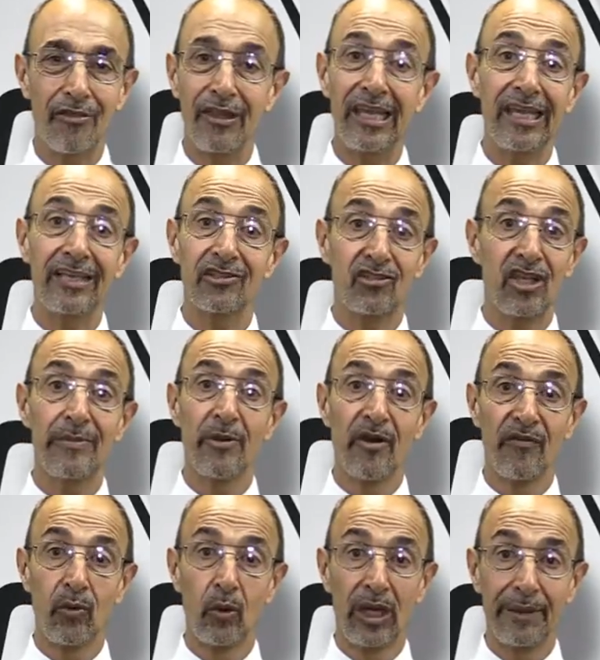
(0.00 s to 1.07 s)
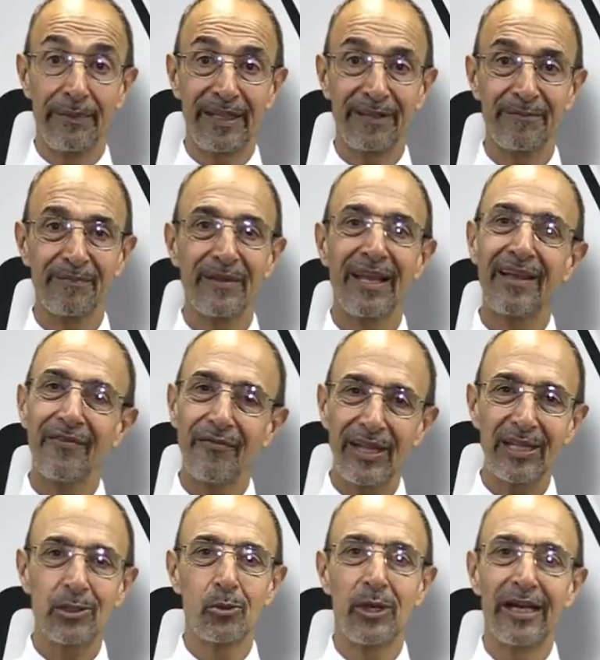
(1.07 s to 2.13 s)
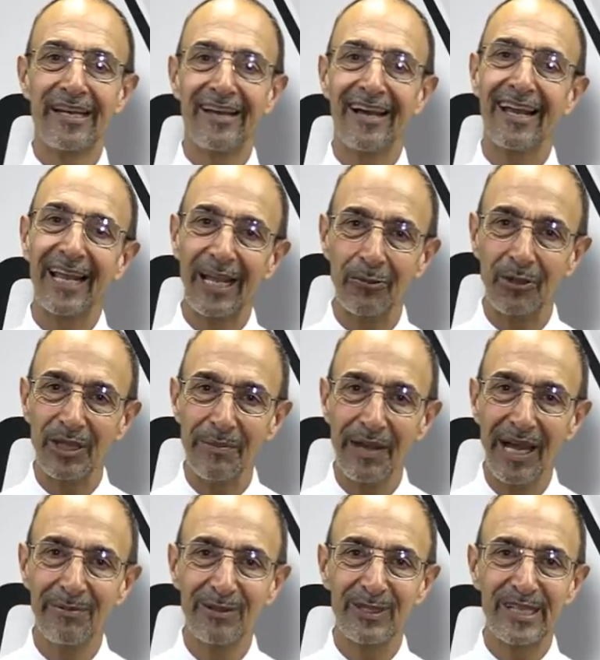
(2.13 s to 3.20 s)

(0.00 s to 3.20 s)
things seem overwhelming. That's why I like what the Bible